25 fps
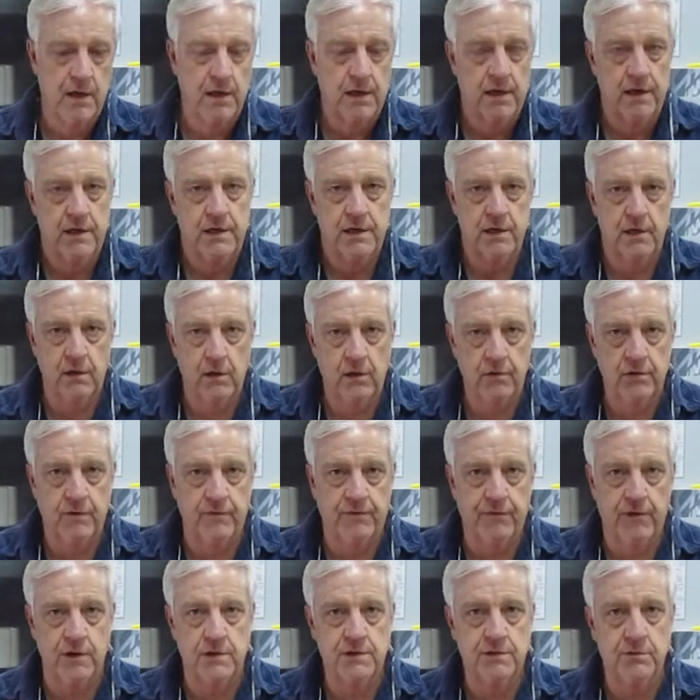you load the
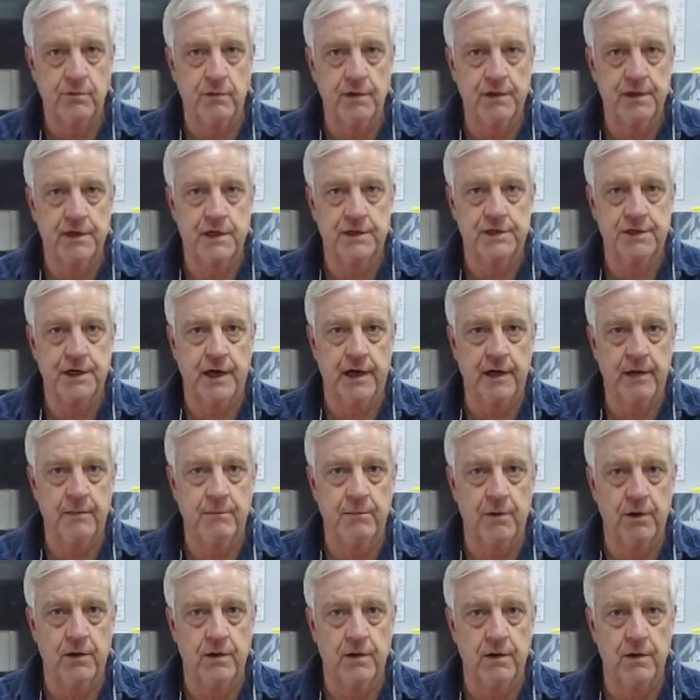first one in the
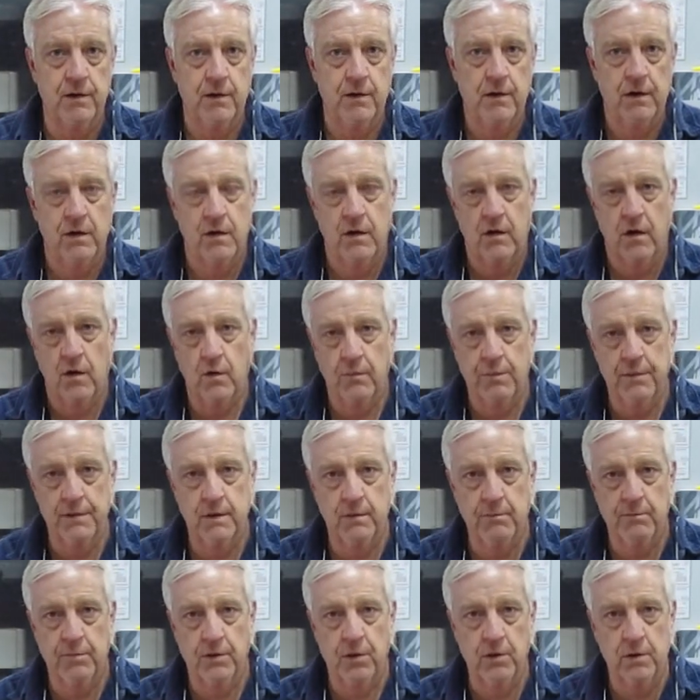chamber, open the
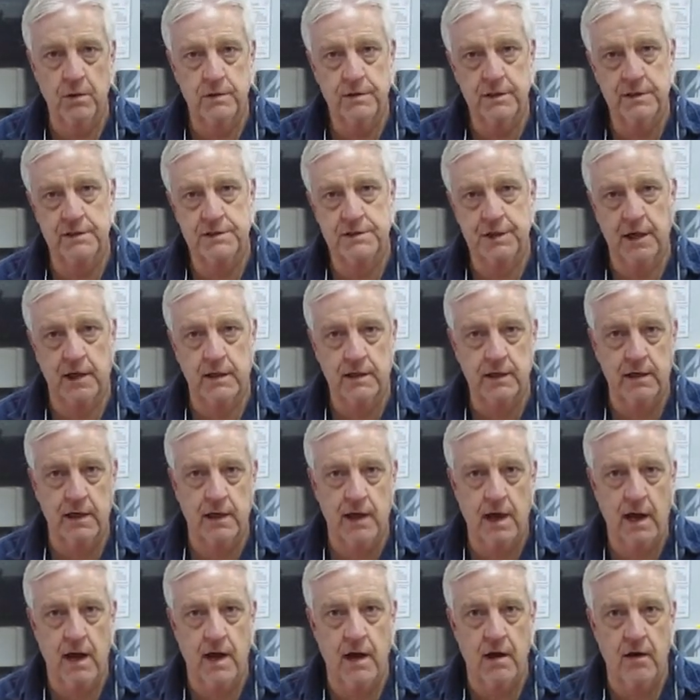bolt, eject it
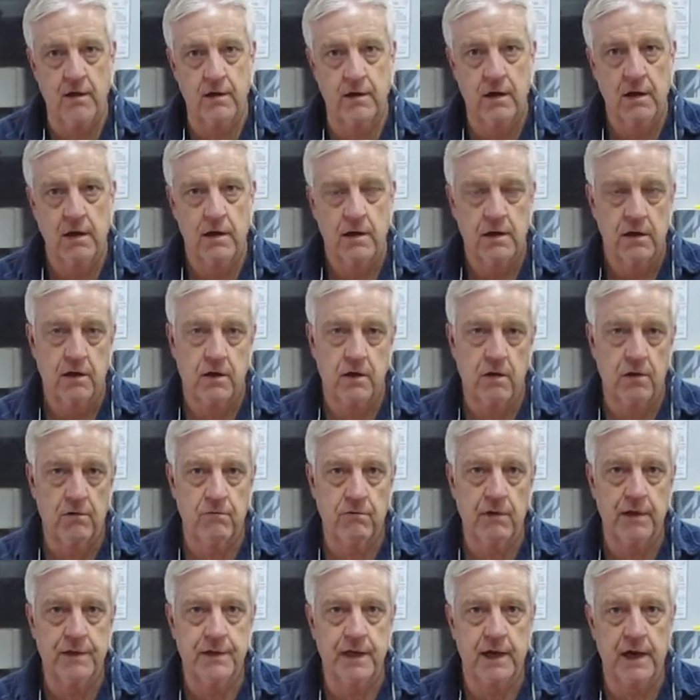out, go to
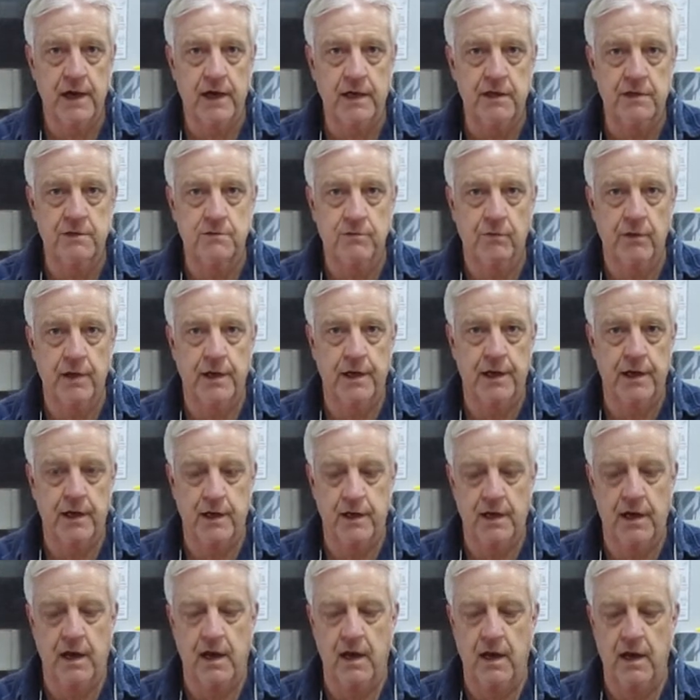run the next one
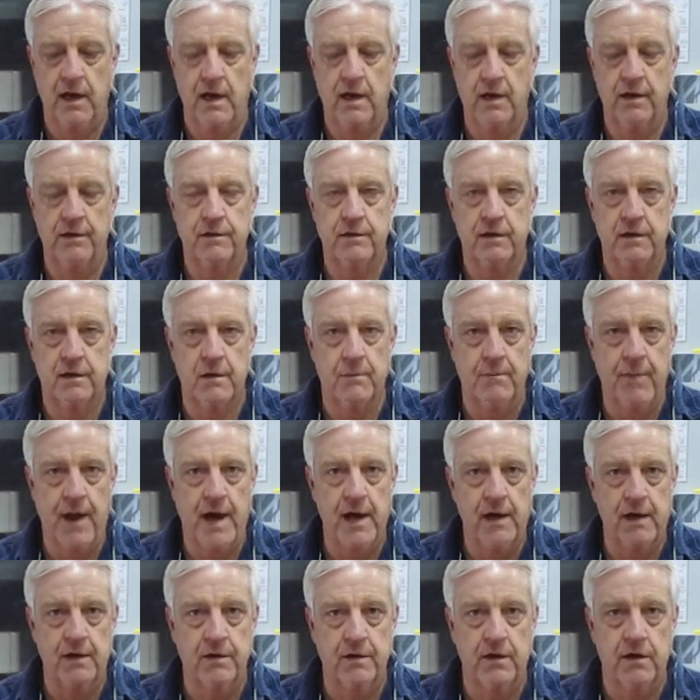in, and the
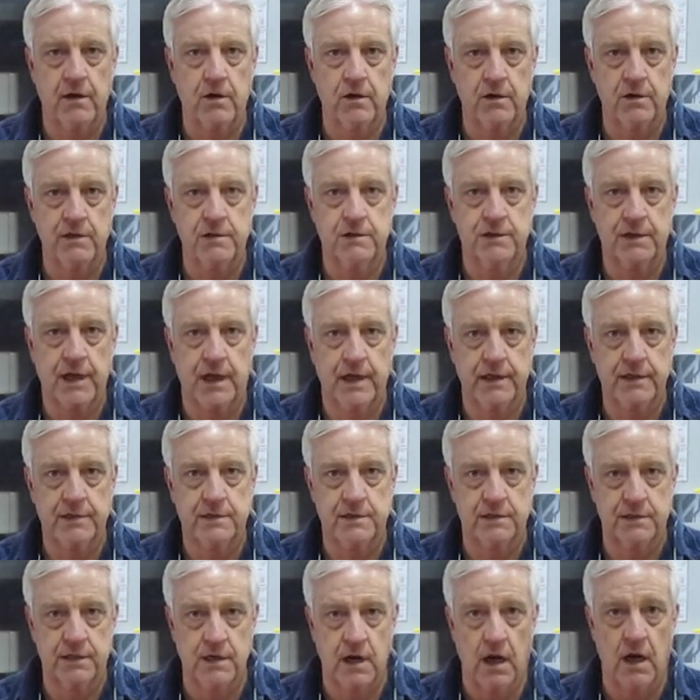back of the cartridge case
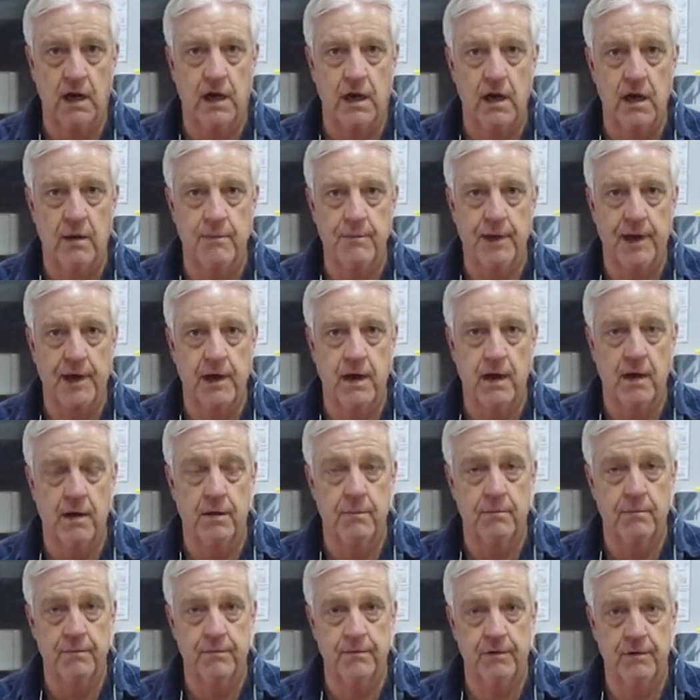is not coming
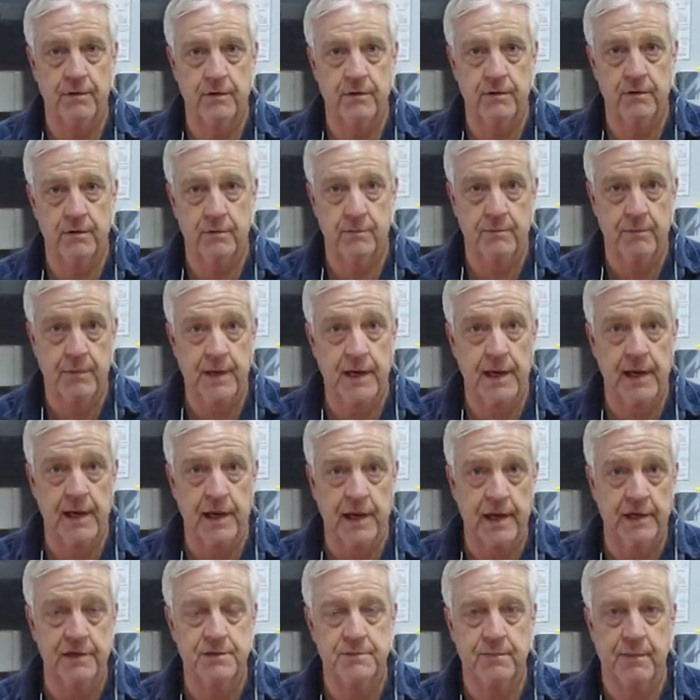up to be
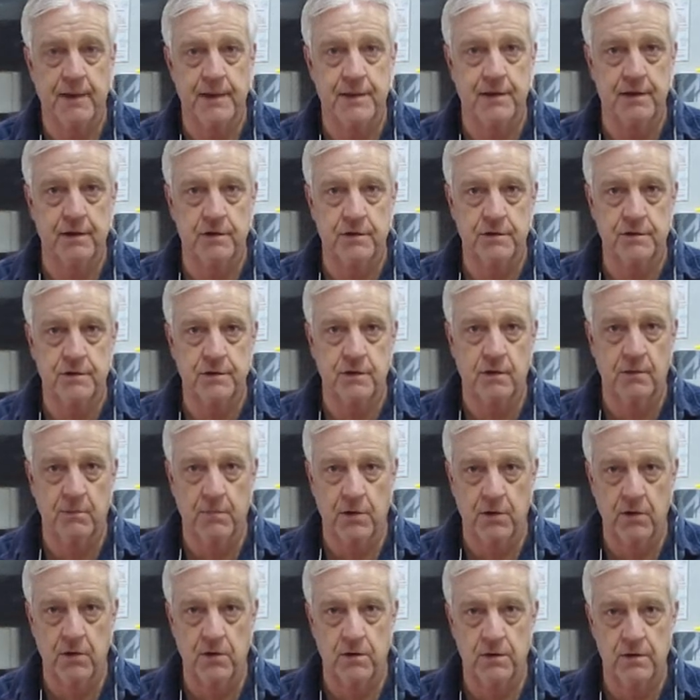engaged by the nose of the
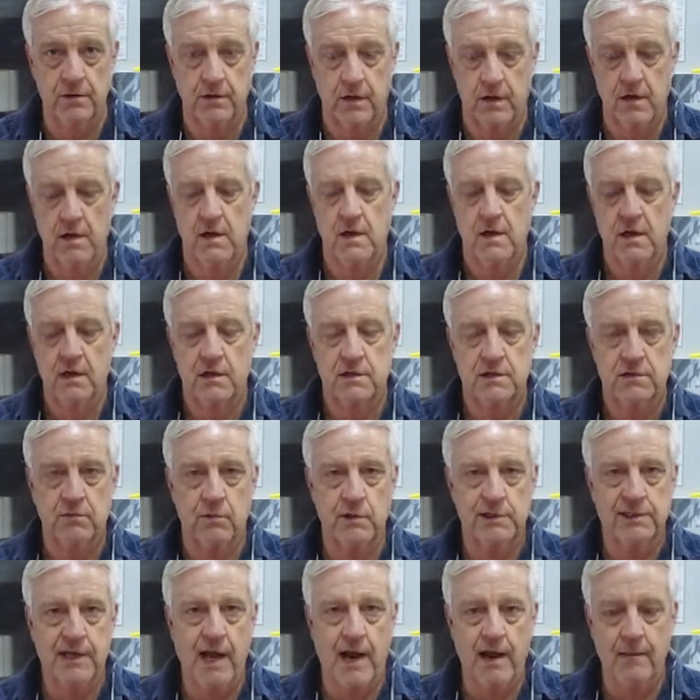bolt. So
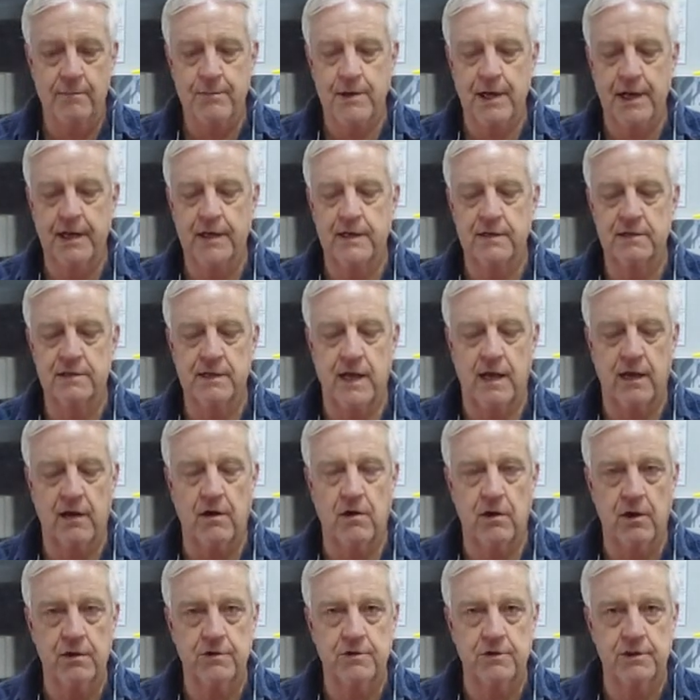what's happening is that
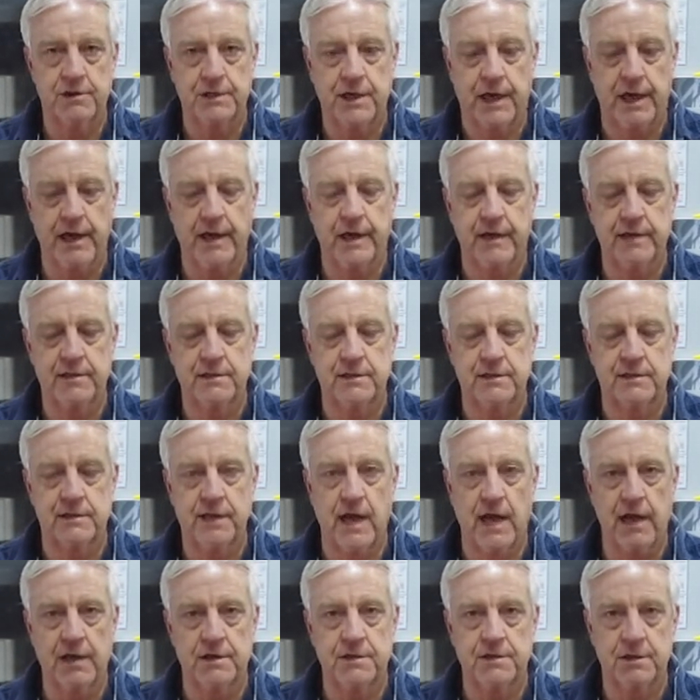cartridge case is
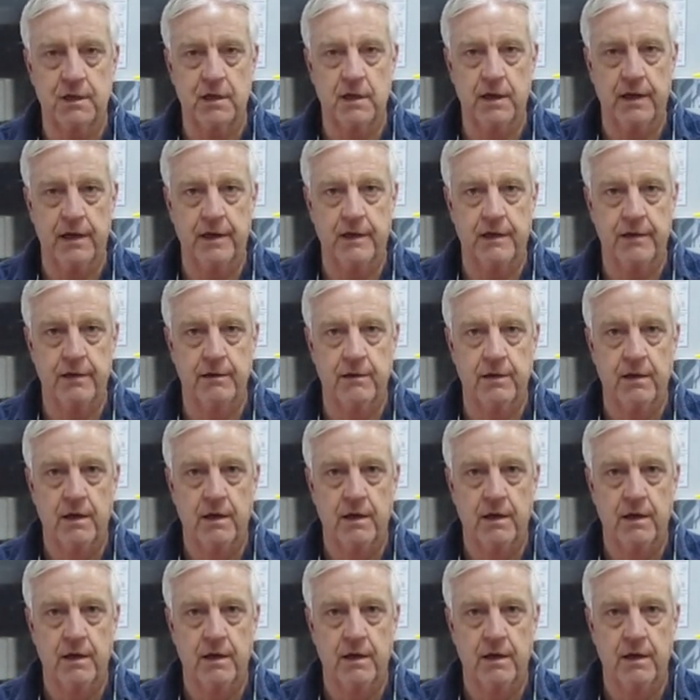actually